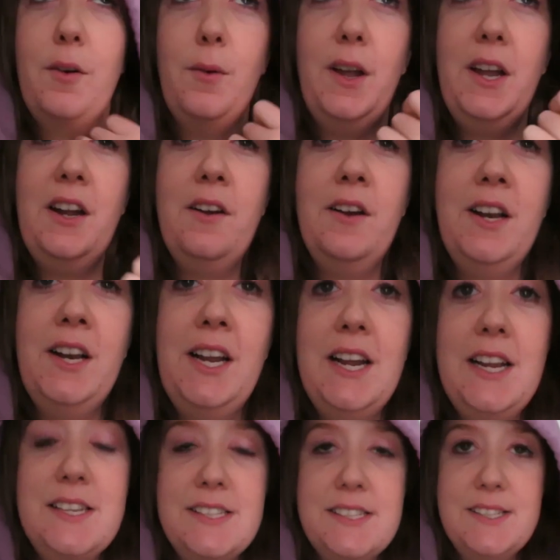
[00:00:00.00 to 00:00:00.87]
We're going to
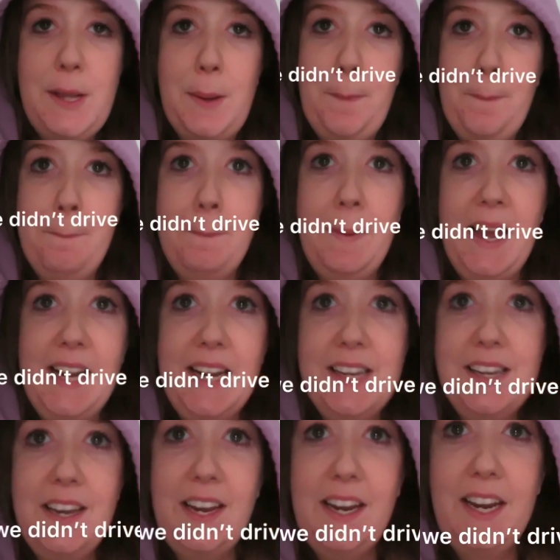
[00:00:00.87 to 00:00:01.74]
get some
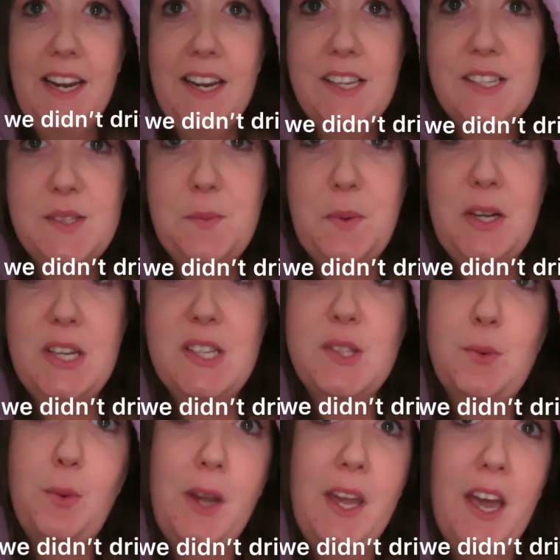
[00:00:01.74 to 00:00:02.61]
Macadies
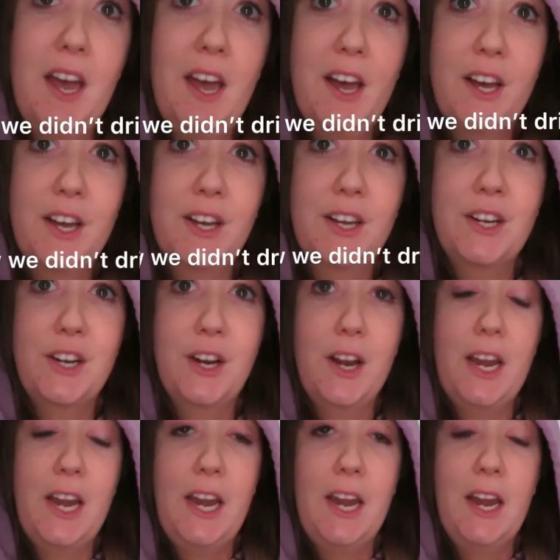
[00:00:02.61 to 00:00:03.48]
because we are
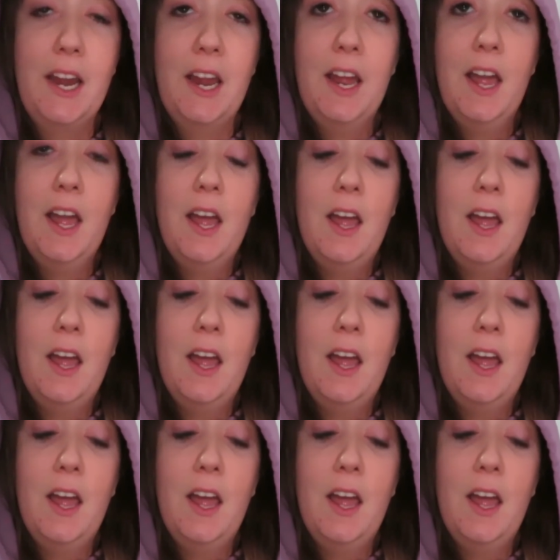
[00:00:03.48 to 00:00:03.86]
hungry.